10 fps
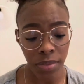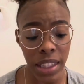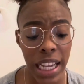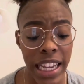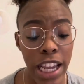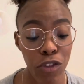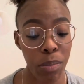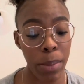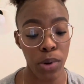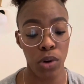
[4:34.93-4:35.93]
Again,
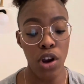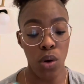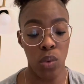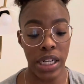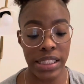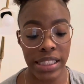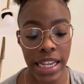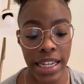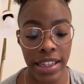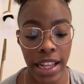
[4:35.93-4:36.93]
remember when it
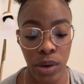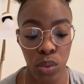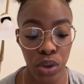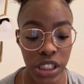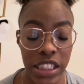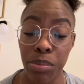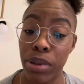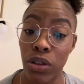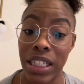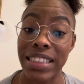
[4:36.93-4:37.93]
said they wanted to
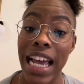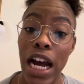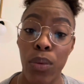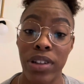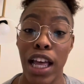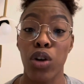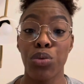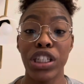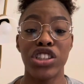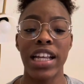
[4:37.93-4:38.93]
build a tower that
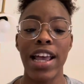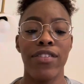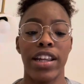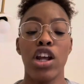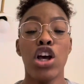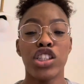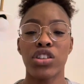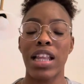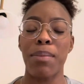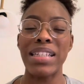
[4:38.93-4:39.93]
reached heaven. So
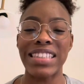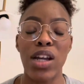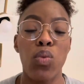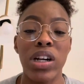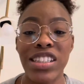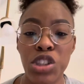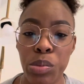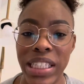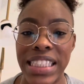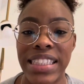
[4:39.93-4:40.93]
that means they wanted to
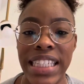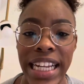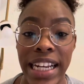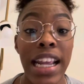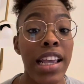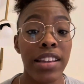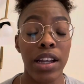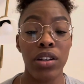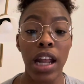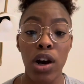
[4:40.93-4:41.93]
be seen.
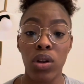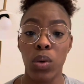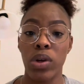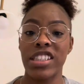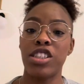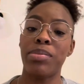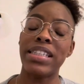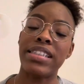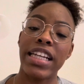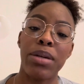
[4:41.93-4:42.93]
They not only wanted to be
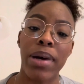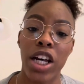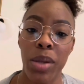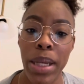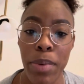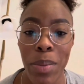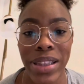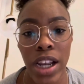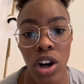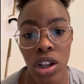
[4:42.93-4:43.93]
seen by other people, but
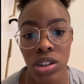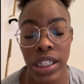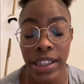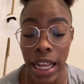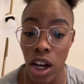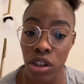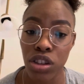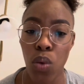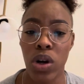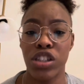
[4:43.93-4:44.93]
they all they also
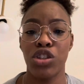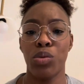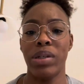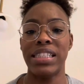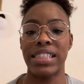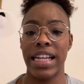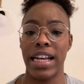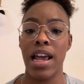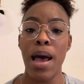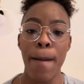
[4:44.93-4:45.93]
wanted to be
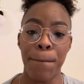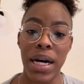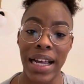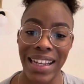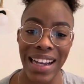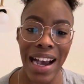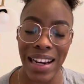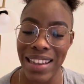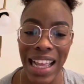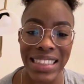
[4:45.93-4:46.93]
seen by God.
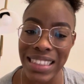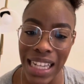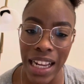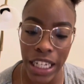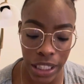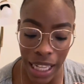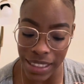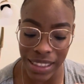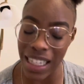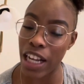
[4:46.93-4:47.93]
And that's not
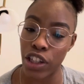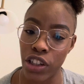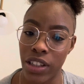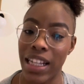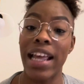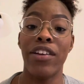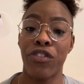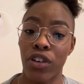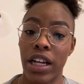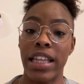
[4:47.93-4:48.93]
that's not good
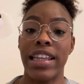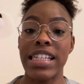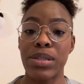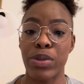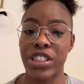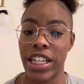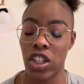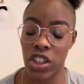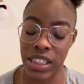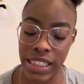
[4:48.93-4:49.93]
for in this
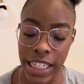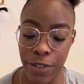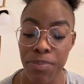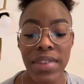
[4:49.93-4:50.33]
particular scene.